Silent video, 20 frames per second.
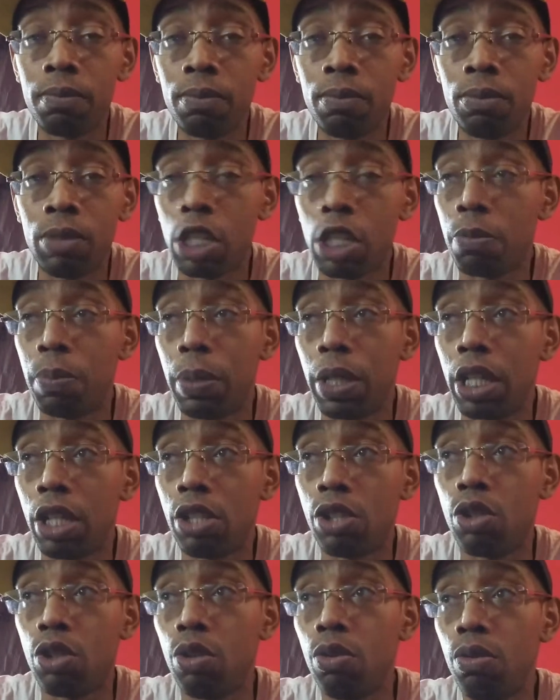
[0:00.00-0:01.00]
just
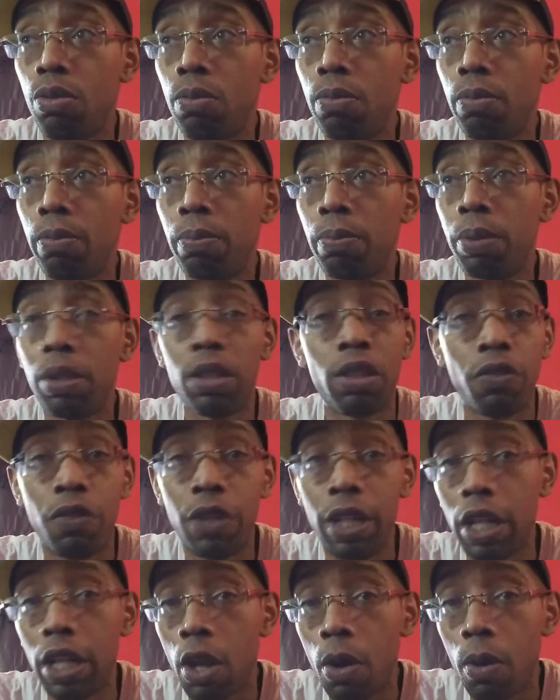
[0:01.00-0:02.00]
because you put the
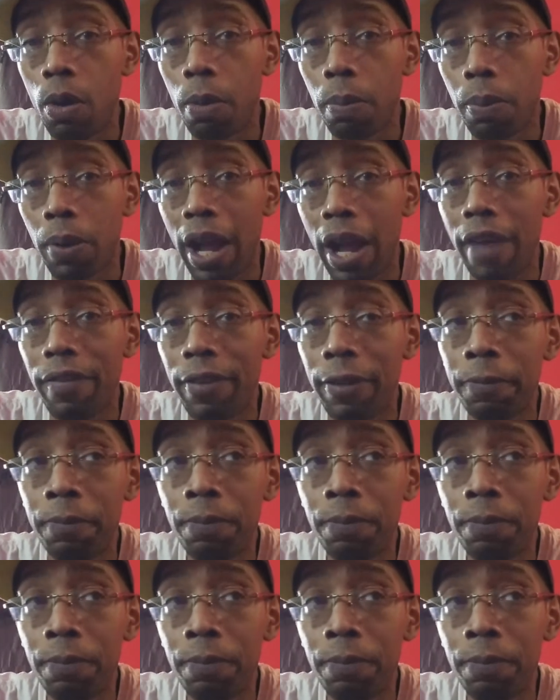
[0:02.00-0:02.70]
video on private.